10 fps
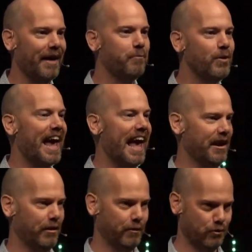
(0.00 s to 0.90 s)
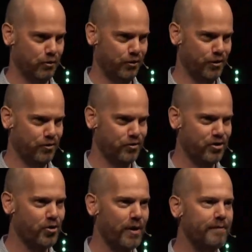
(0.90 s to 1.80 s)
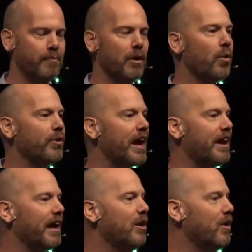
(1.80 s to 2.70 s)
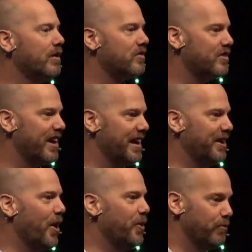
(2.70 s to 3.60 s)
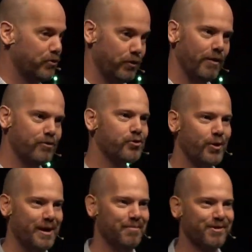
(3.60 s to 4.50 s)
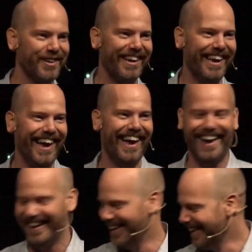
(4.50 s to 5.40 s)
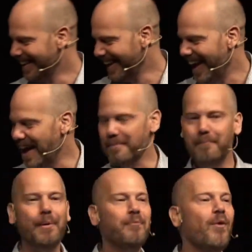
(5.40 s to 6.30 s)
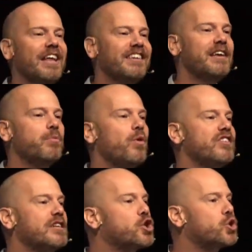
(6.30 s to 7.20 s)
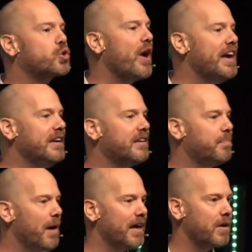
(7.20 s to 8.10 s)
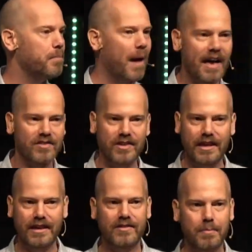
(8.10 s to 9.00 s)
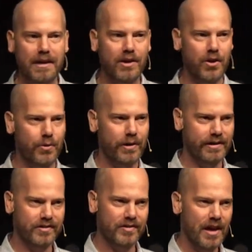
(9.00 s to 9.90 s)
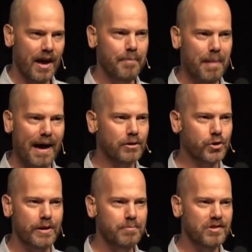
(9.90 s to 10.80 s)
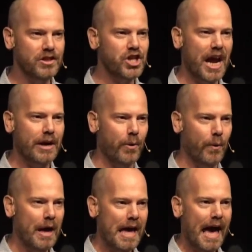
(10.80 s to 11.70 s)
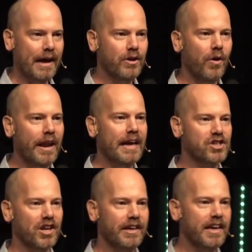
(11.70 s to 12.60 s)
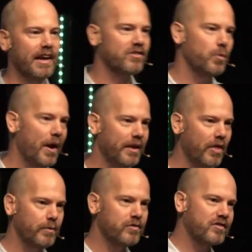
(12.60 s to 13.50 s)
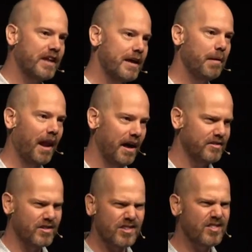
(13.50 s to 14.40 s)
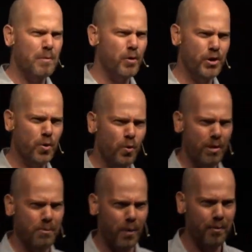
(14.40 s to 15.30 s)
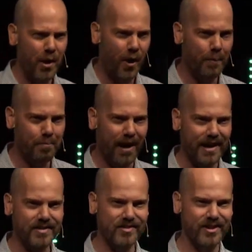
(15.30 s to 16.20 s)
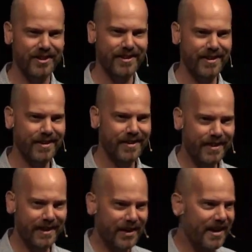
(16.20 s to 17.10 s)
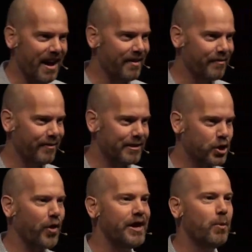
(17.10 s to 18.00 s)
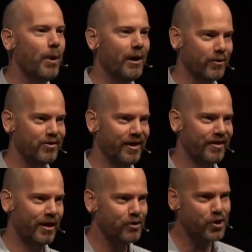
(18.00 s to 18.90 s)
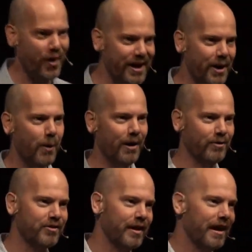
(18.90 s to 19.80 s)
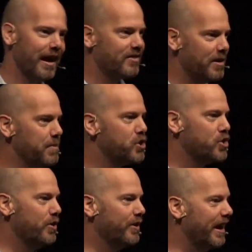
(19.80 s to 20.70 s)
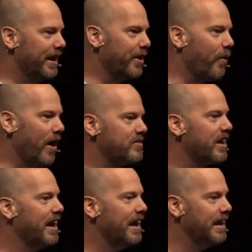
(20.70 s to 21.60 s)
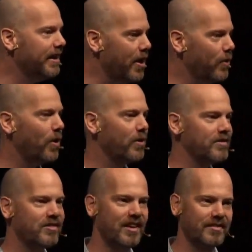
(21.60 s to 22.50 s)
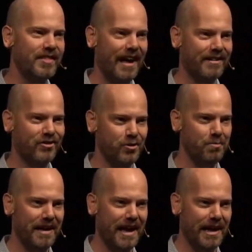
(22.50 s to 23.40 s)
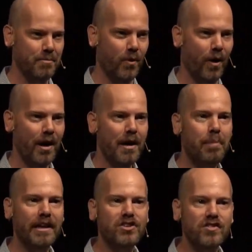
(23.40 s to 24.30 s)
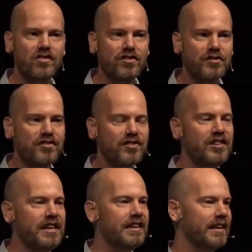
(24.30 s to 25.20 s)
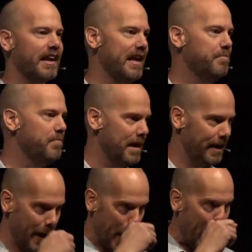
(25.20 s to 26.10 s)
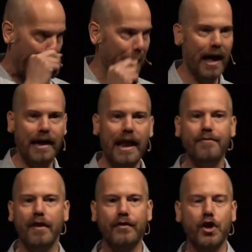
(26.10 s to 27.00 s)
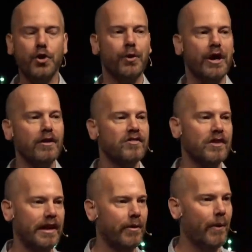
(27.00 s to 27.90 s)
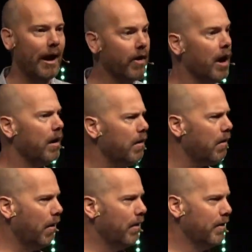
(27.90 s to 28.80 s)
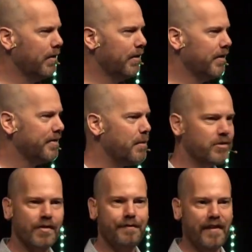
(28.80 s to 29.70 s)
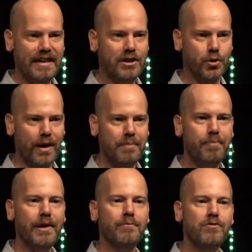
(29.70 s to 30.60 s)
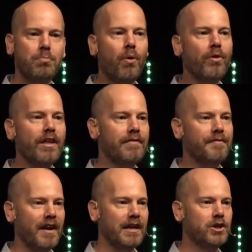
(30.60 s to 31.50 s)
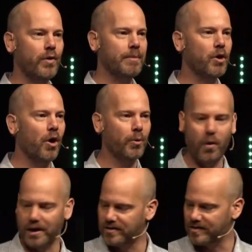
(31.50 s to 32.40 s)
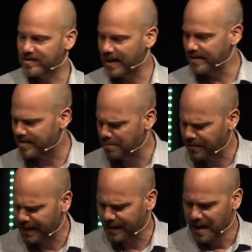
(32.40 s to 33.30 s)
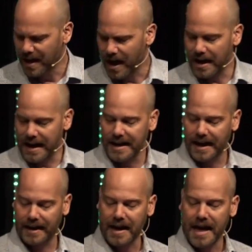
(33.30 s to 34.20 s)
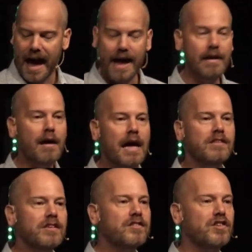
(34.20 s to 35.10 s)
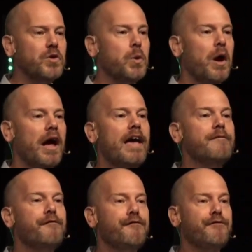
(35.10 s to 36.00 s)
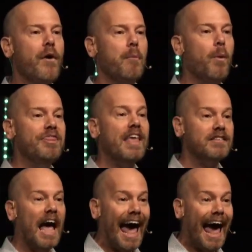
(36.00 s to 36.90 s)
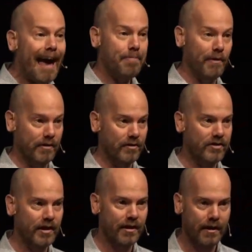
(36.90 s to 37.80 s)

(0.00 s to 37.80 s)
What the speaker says: would end, and it was, this is a dream from the Lord. And I learned to take note to those dreams. but what it did was it trained my capacity to be curious about dreams in general. And God actually kicked away those stabilizers. Is that what you call them on bikes? The kind of trainer wheels, those trainer wheels as I matured in Christ. And he no longer says that to me anymore. But it just seeded in me a level of curiosity around, oh, that was a funny dream, but it was more than a funny dream. God wanted to say something in it. And so if when that happened